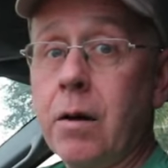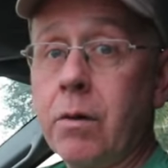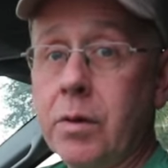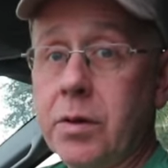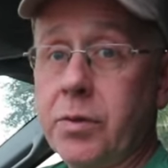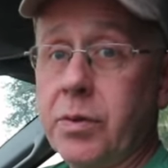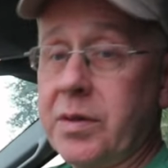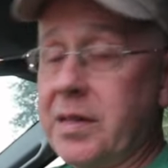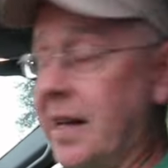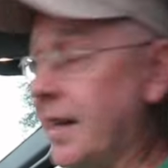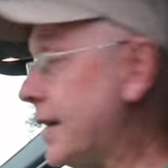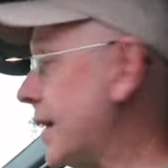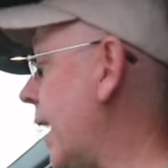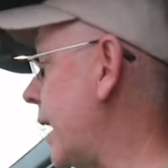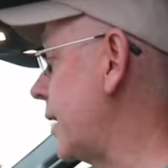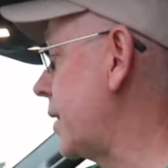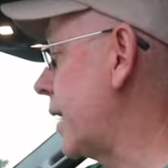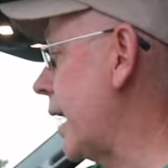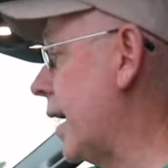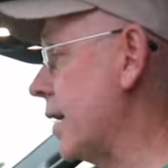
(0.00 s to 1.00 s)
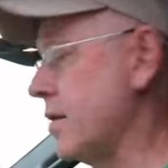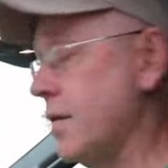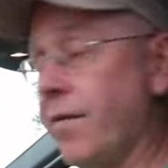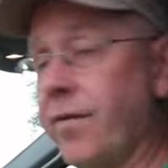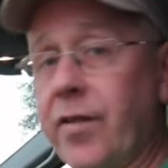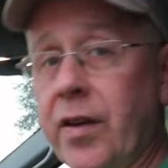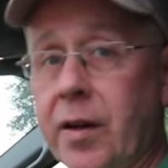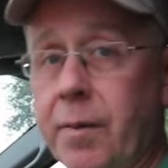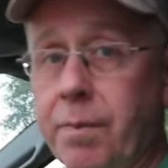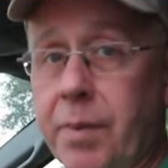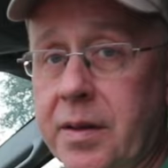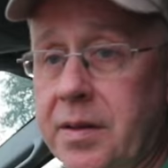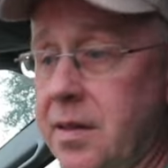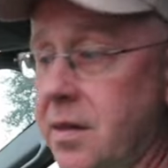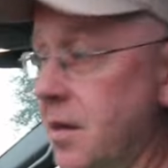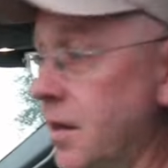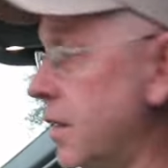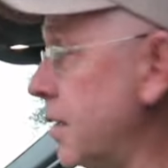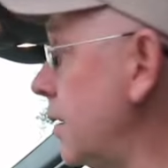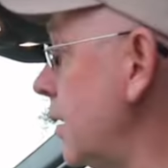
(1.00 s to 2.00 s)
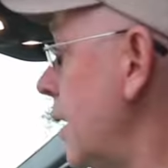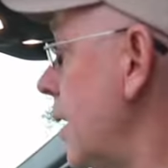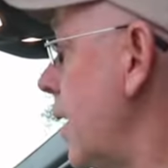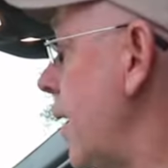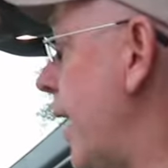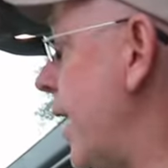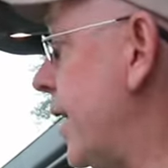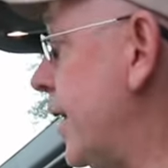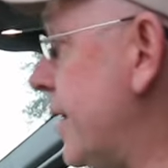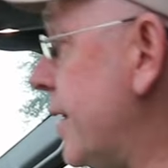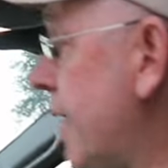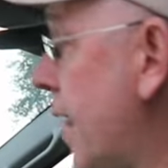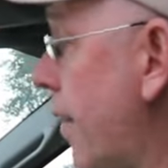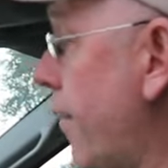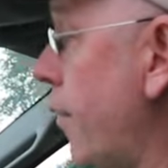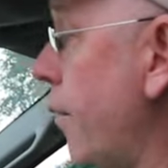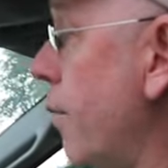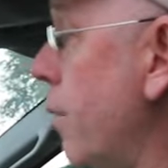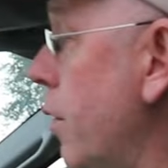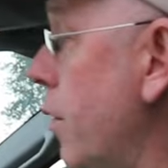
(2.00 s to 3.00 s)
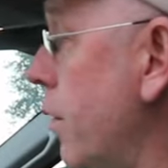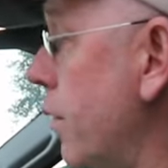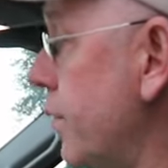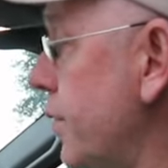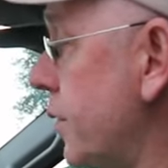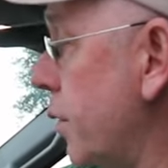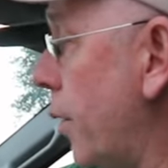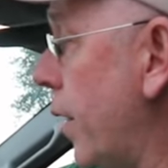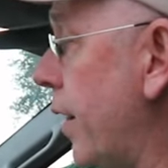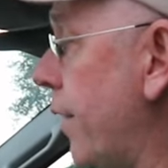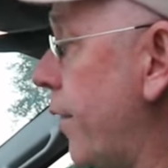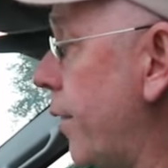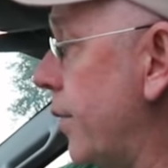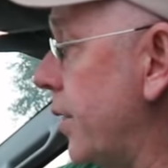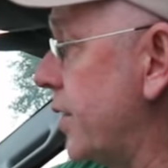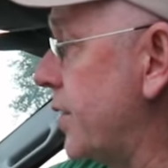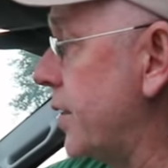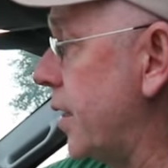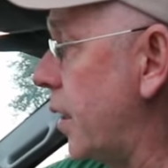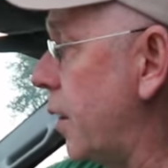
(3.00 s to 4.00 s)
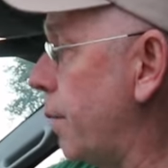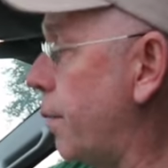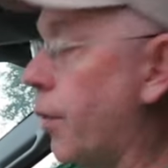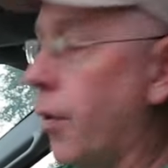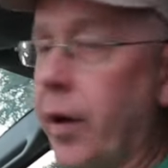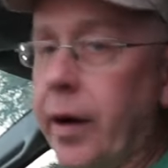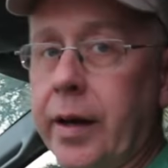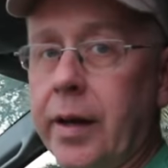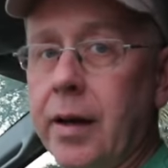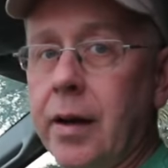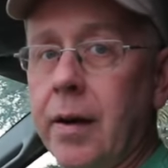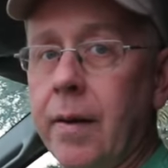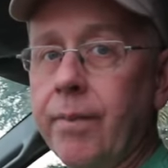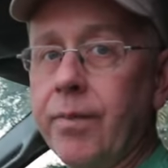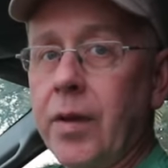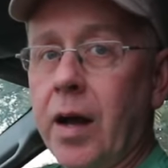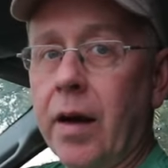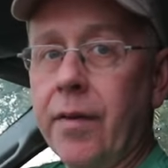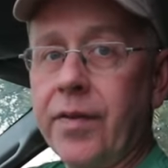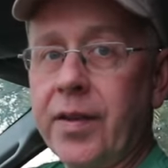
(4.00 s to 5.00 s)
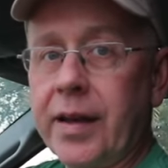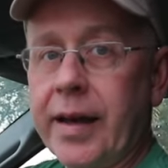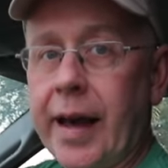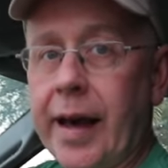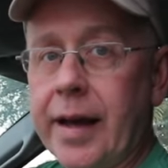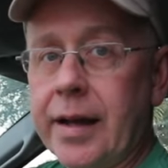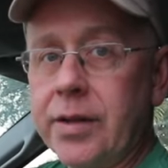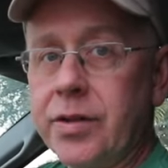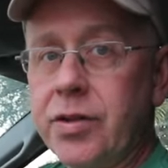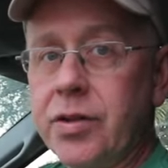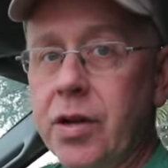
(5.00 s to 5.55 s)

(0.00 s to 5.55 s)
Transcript: which was like nine thousand feet, but still it never moves away from the center point of the gauge.